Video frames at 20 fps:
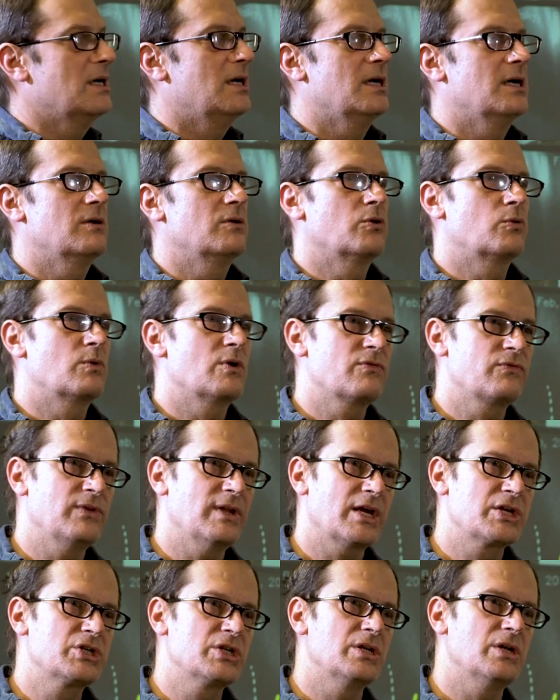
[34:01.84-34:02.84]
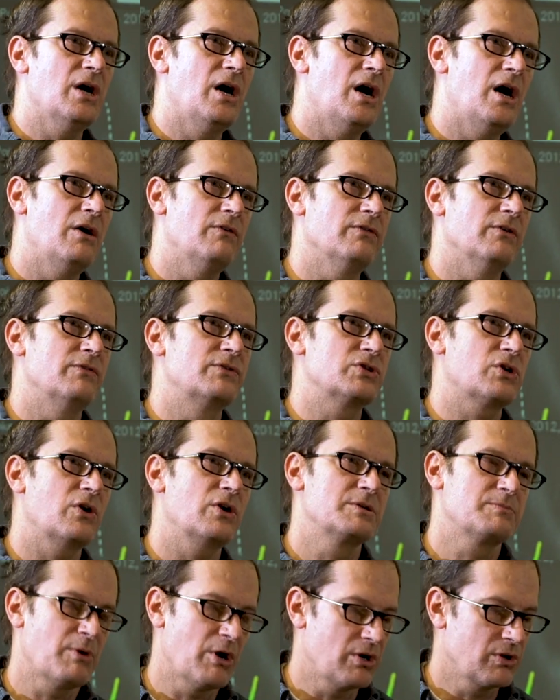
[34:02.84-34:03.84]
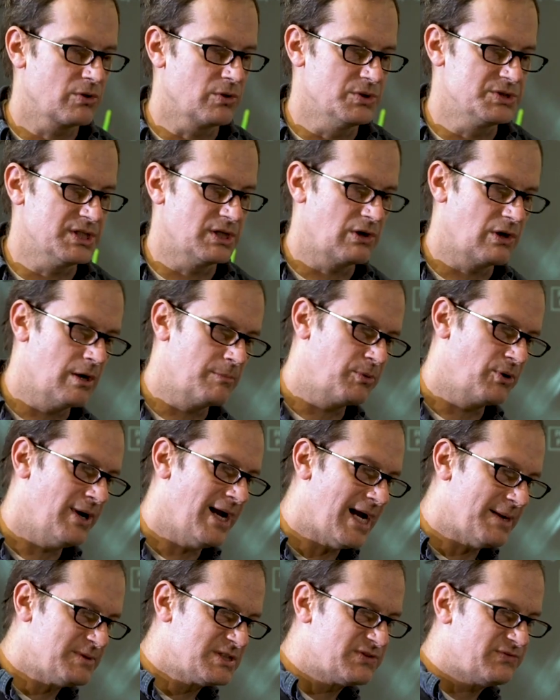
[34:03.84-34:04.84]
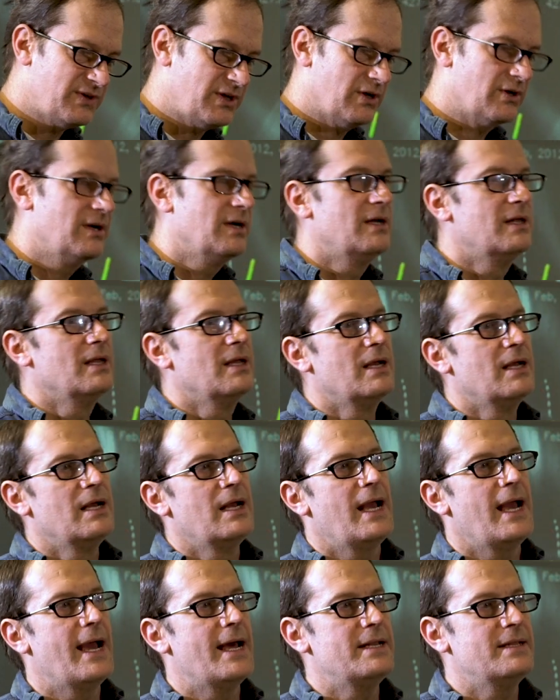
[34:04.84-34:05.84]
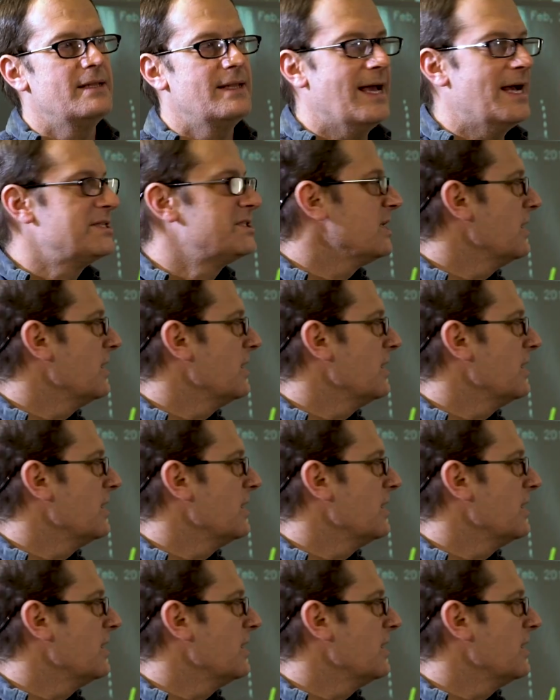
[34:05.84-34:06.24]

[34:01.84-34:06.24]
the reflection off of charged particles in our upper atmosphere, and that